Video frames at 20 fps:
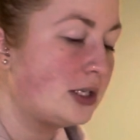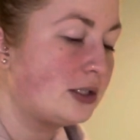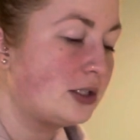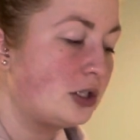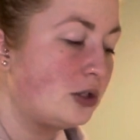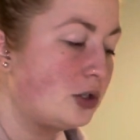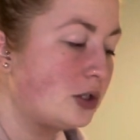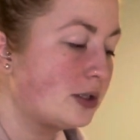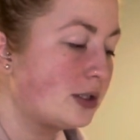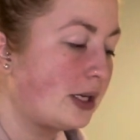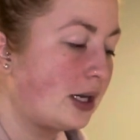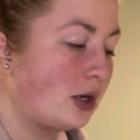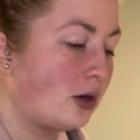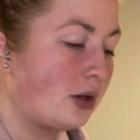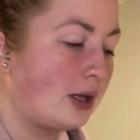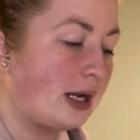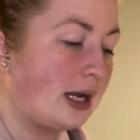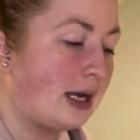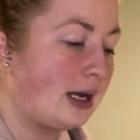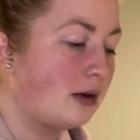is you just like, you're
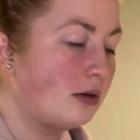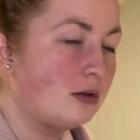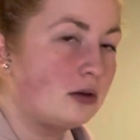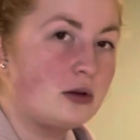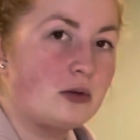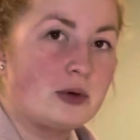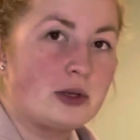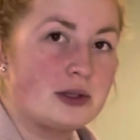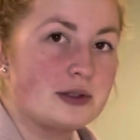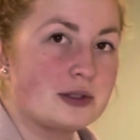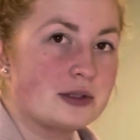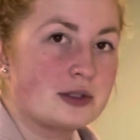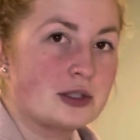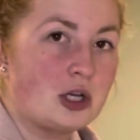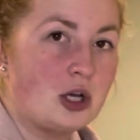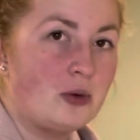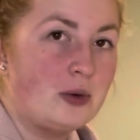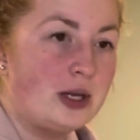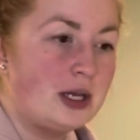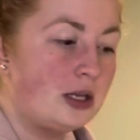like, I don't know where this is
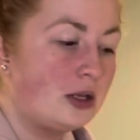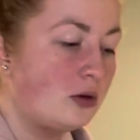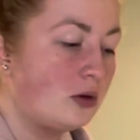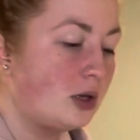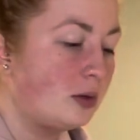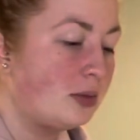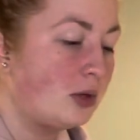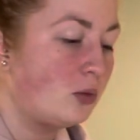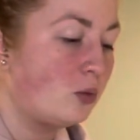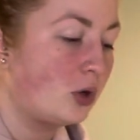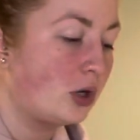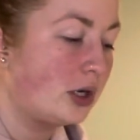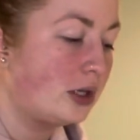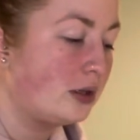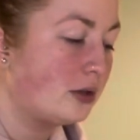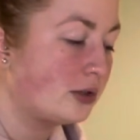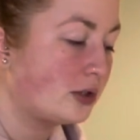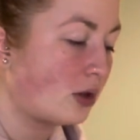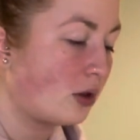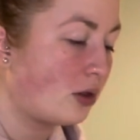going. You could be worried
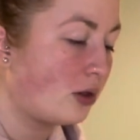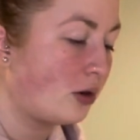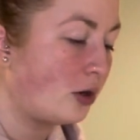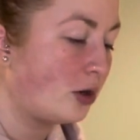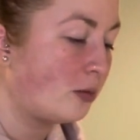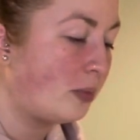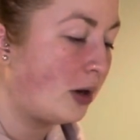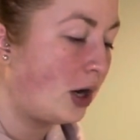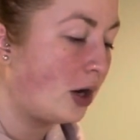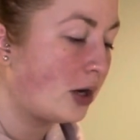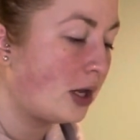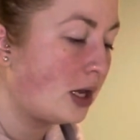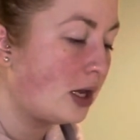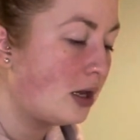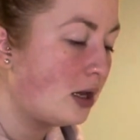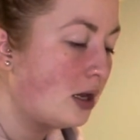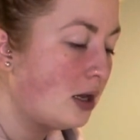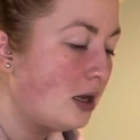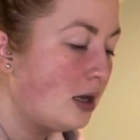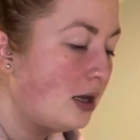there's a third
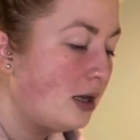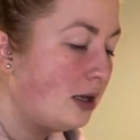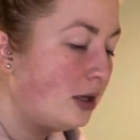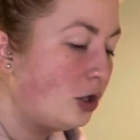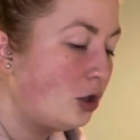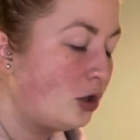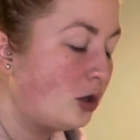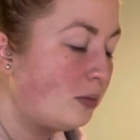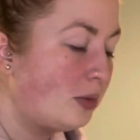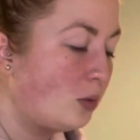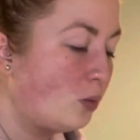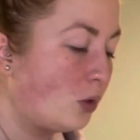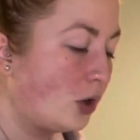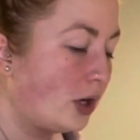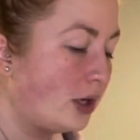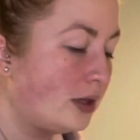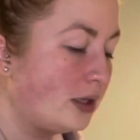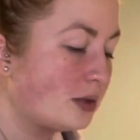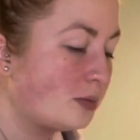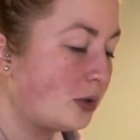party. You could be
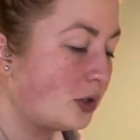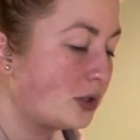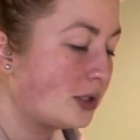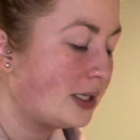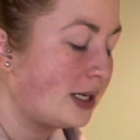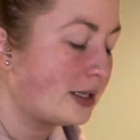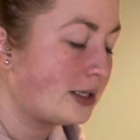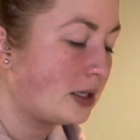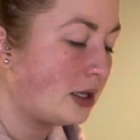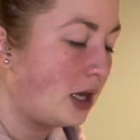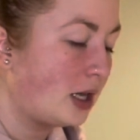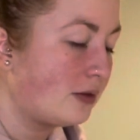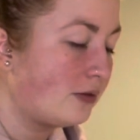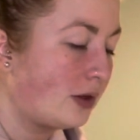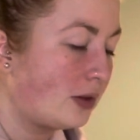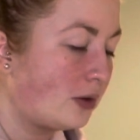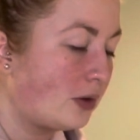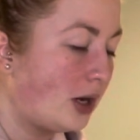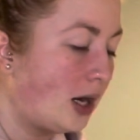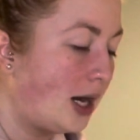worried this person has a lot of
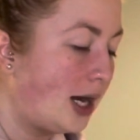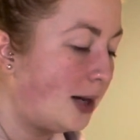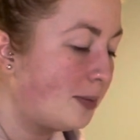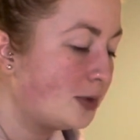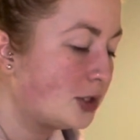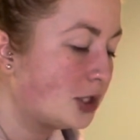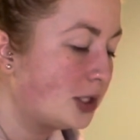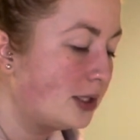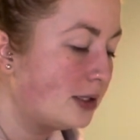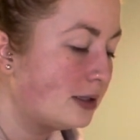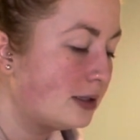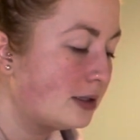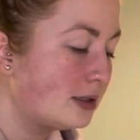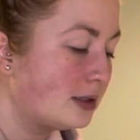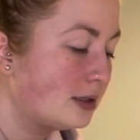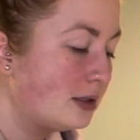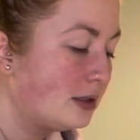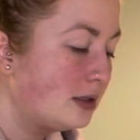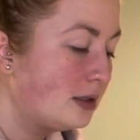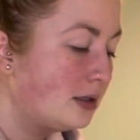other
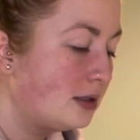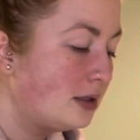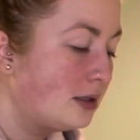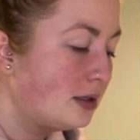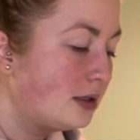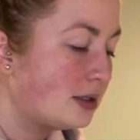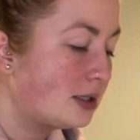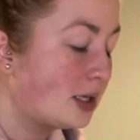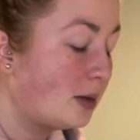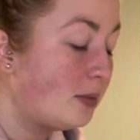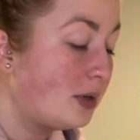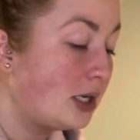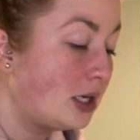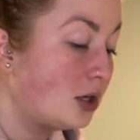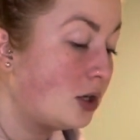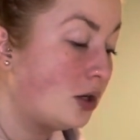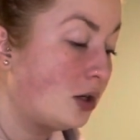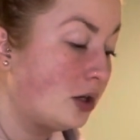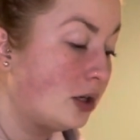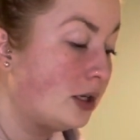options. Somebody
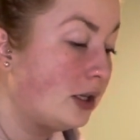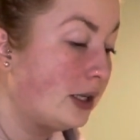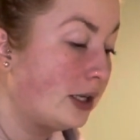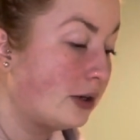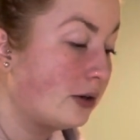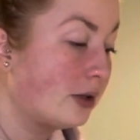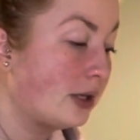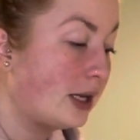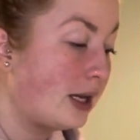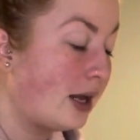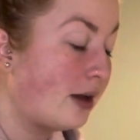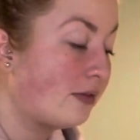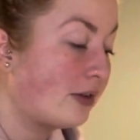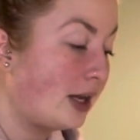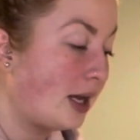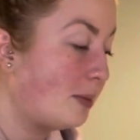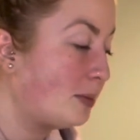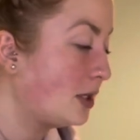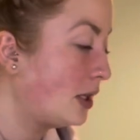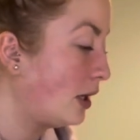could literally have
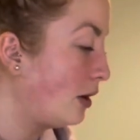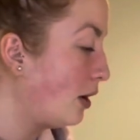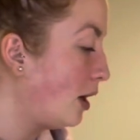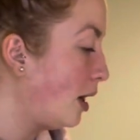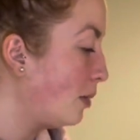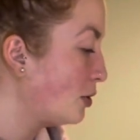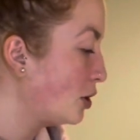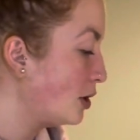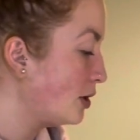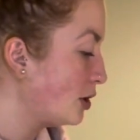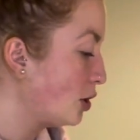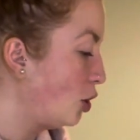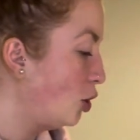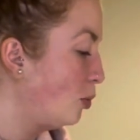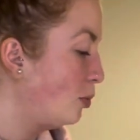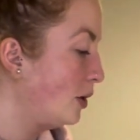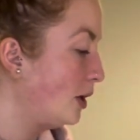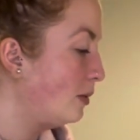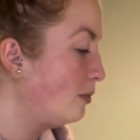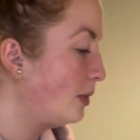kept their options
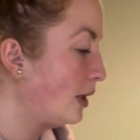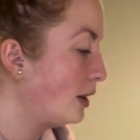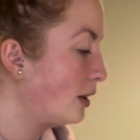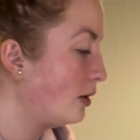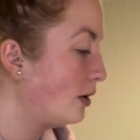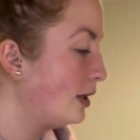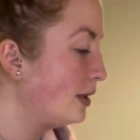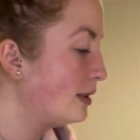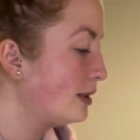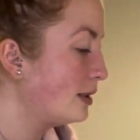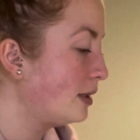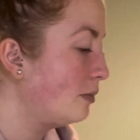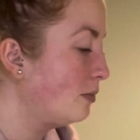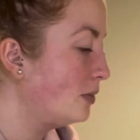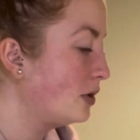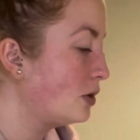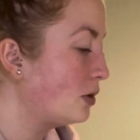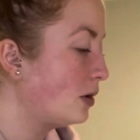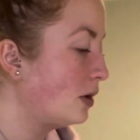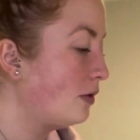open, but there is some
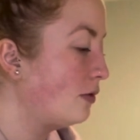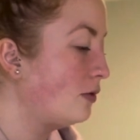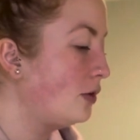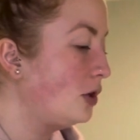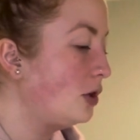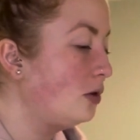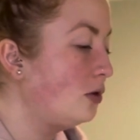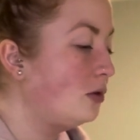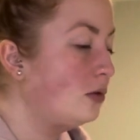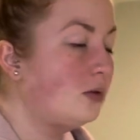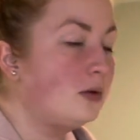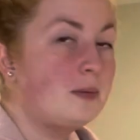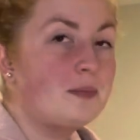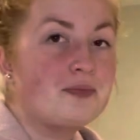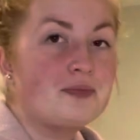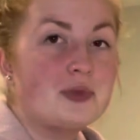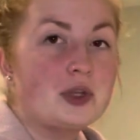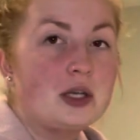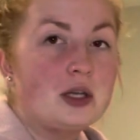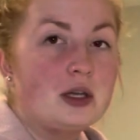sort of new,
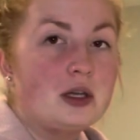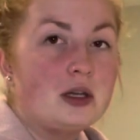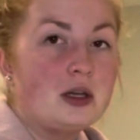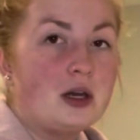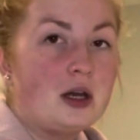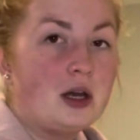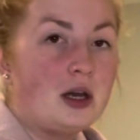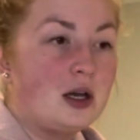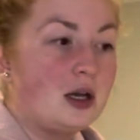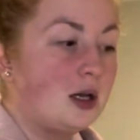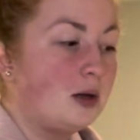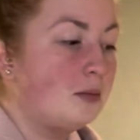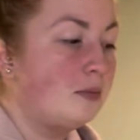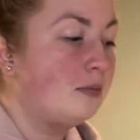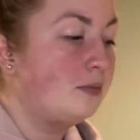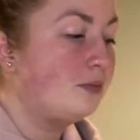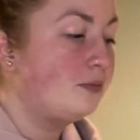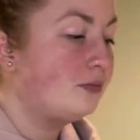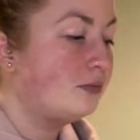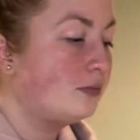
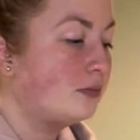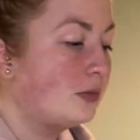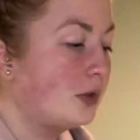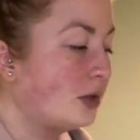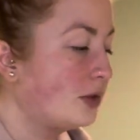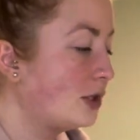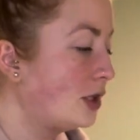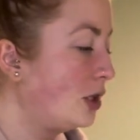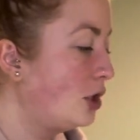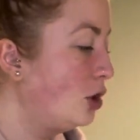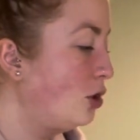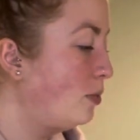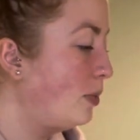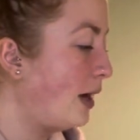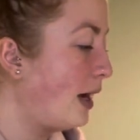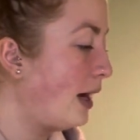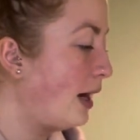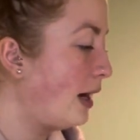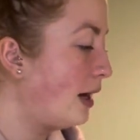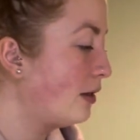there's a new
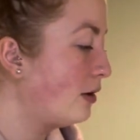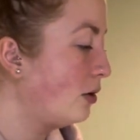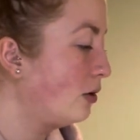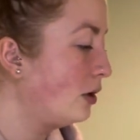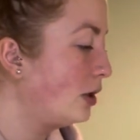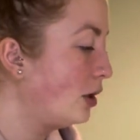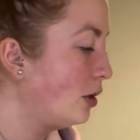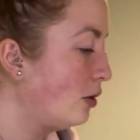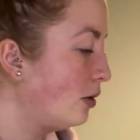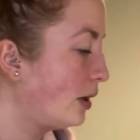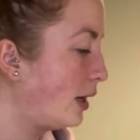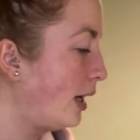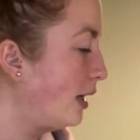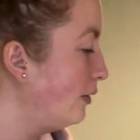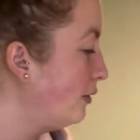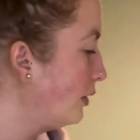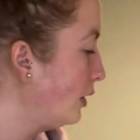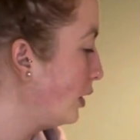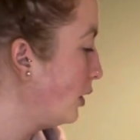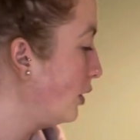path. You're
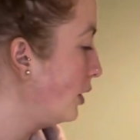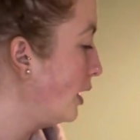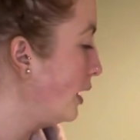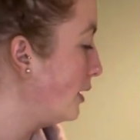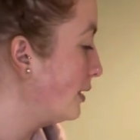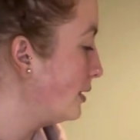kind of learning